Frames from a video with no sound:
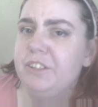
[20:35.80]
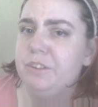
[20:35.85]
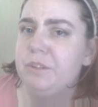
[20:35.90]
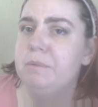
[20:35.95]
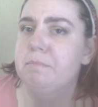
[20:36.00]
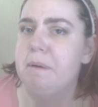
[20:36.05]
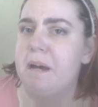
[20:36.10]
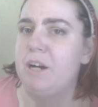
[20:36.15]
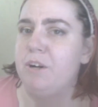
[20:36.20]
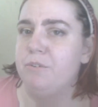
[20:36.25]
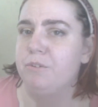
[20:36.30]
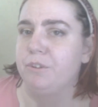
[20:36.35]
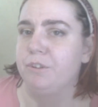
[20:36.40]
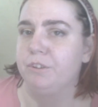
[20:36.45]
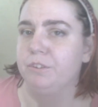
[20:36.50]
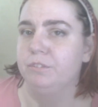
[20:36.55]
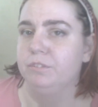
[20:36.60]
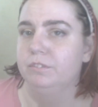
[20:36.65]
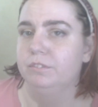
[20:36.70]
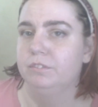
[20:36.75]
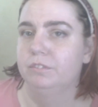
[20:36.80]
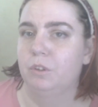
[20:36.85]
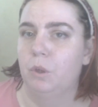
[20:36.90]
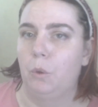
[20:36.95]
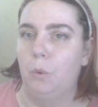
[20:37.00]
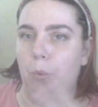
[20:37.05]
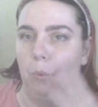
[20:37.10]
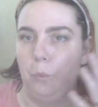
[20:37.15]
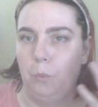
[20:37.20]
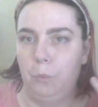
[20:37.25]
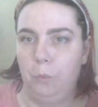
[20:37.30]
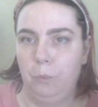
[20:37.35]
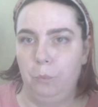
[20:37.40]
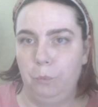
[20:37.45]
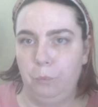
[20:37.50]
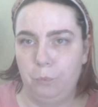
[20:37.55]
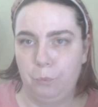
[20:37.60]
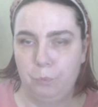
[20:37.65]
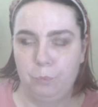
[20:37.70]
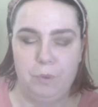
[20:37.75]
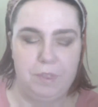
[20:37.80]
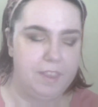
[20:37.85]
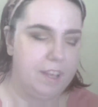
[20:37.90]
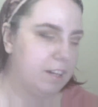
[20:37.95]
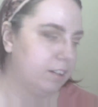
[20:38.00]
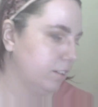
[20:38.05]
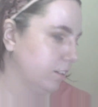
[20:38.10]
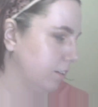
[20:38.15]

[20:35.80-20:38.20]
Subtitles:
to do powder without